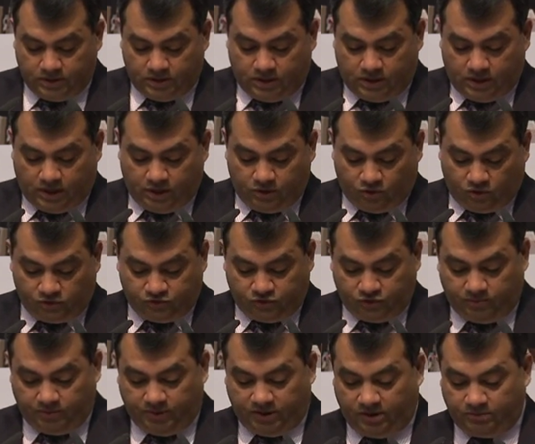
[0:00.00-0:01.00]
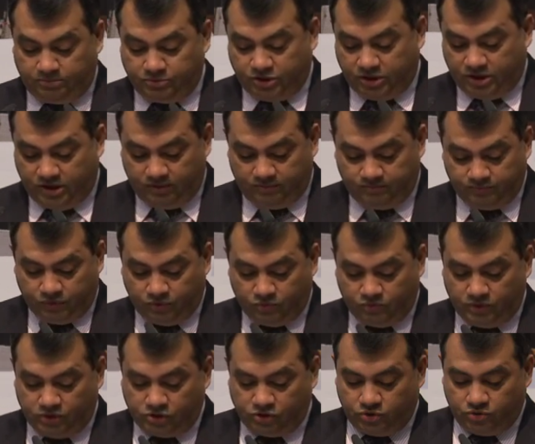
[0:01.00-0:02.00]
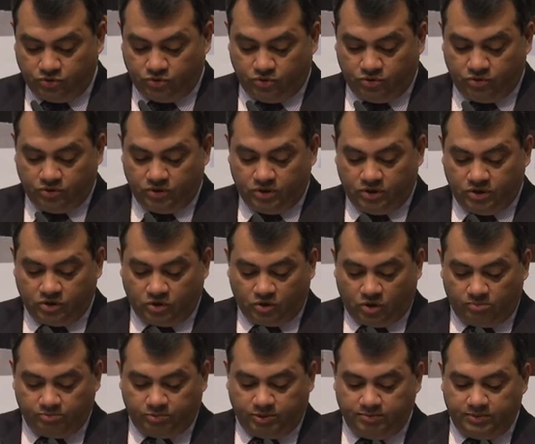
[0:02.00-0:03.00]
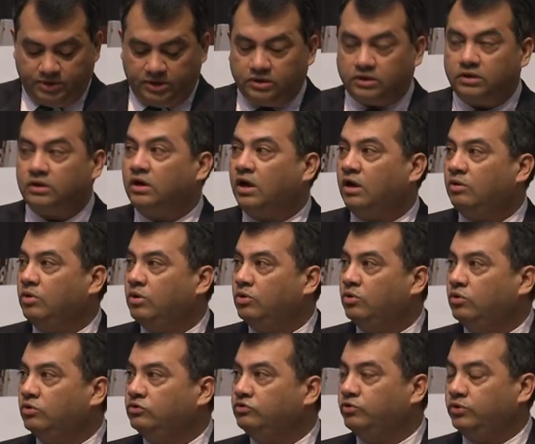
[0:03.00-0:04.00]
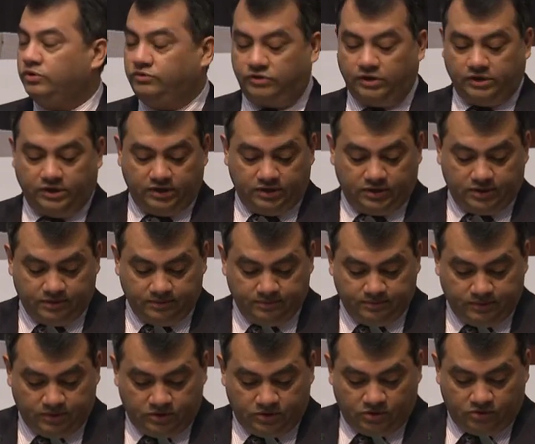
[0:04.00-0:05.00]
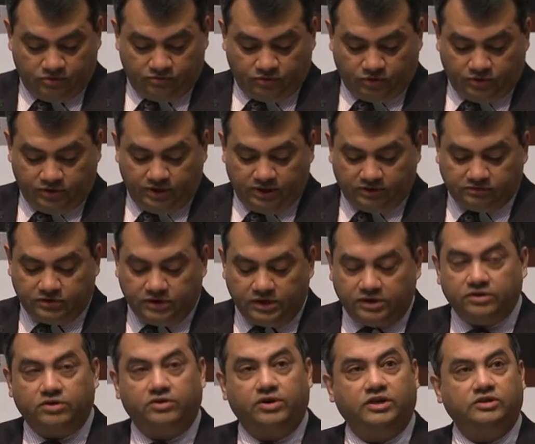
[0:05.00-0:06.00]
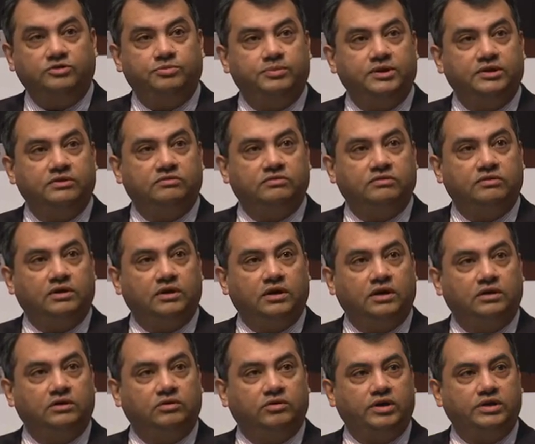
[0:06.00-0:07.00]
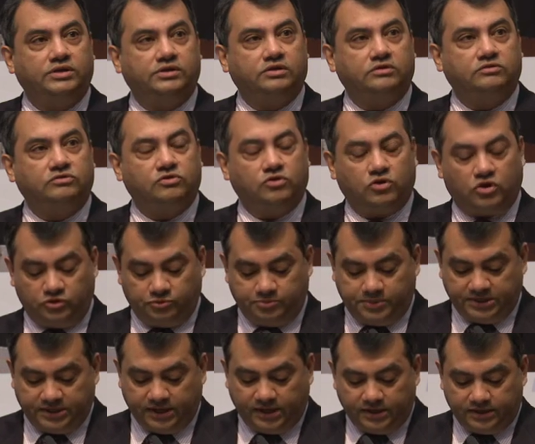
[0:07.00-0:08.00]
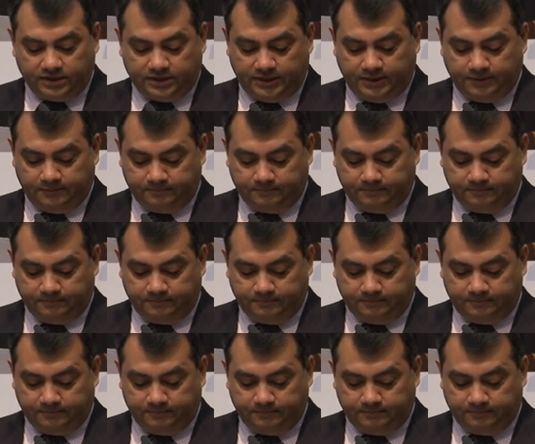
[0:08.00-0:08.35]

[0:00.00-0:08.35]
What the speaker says: I also, Madam Chair, wish to compliment our host Switzerland for the excellent arrangements and gracious hospitality.